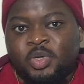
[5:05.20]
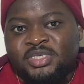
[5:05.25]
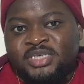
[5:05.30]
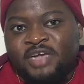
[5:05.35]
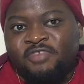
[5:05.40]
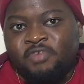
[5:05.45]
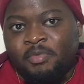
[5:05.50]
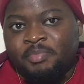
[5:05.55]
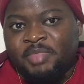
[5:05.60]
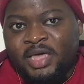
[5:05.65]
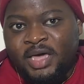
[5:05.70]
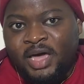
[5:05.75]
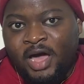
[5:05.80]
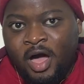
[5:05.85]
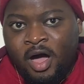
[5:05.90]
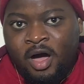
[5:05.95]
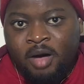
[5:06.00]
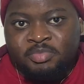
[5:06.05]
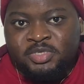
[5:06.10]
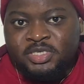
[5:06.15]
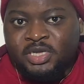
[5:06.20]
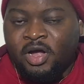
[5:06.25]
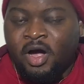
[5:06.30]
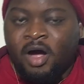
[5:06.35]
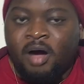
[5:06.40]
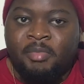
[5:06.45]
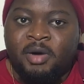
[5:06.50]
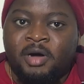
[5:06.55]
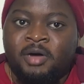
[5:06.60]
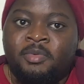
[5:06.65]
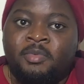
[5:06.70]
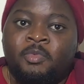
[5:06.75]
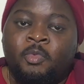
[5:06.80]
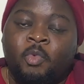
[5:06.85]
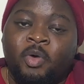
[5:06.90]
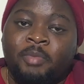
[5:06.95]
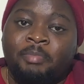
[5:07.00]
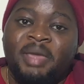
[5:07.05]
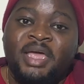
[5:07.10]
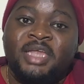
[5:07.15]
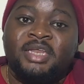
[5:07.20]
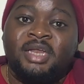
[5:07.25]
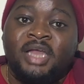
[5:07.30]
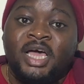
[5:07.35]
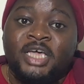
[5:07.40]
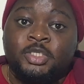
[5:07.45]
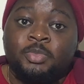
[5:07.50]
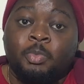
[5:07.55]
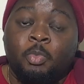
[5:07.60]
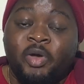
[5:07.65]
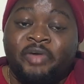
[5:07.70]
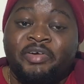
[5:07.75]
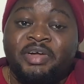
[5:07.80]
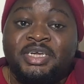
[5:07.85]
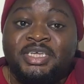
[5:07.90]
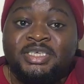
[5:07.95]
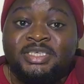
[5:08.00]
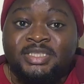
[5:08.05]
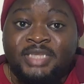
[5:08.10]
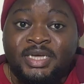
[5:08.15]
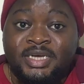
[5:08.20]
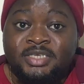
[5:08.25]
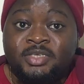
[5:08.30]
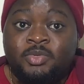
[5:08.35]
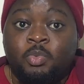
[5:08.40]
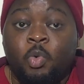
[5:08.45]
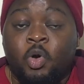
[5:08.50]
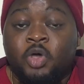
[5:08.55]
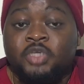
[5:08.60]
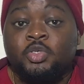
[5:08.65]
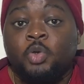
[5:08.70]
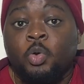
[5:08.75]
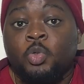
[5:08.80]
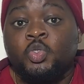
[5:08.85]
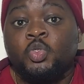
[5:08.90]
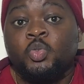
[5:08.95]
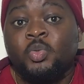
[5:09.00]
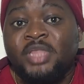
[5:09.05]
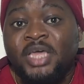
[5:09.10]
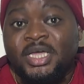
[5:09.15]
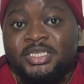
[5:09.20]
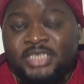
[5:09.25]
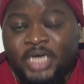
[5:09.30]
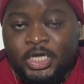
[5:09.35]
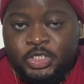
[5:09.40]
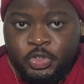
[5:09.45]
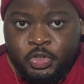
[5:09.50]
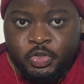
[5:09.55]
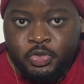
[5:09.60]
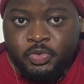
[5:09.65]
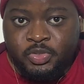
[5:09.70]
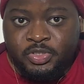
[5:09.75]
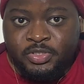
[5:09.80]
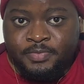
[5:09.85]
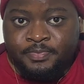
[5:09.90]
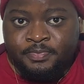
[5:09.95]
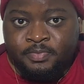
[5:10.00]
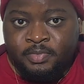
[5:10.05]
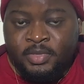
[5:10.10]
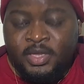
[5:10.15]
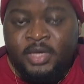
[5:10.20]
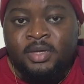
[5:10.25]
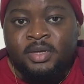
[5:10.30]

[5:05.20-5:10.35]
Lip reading: So aside from their arms and armor, what made an Isienmwenro distinct was also their tattoos.